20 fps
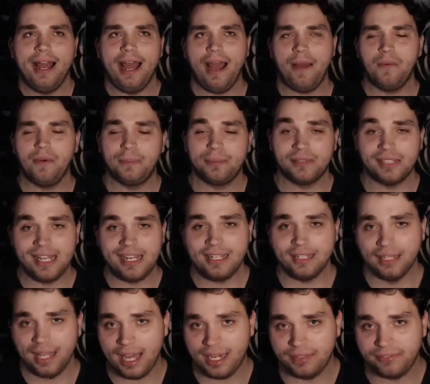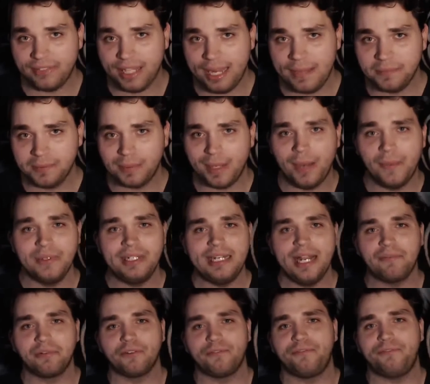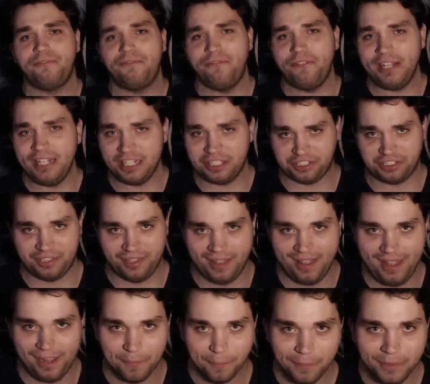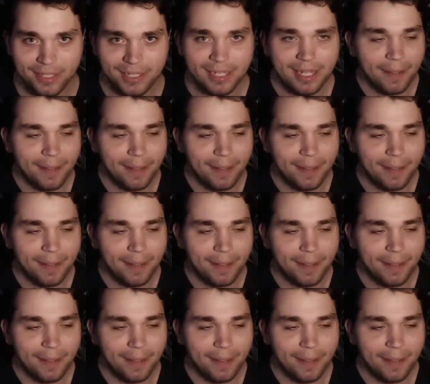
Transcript: I would play a lot of games, but I would never finish them.